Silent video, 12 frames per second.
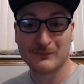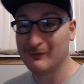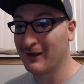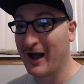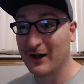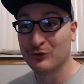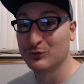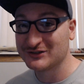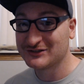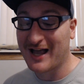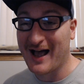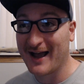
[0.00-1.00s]
on whose
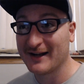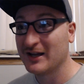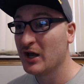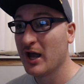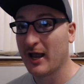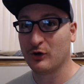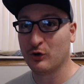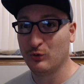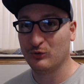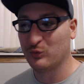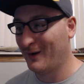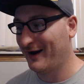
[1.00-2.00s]
side, and
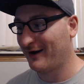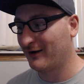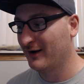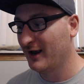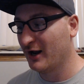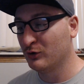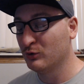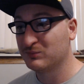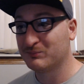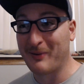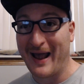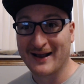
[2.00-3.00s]
who's where, and who's
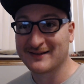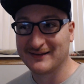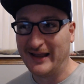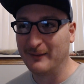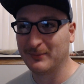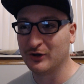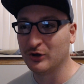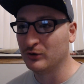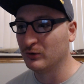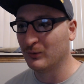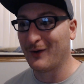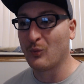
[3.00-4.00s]
backstabbing
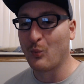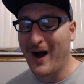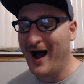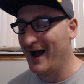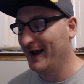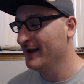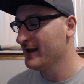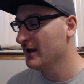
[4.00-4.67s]
who, and why,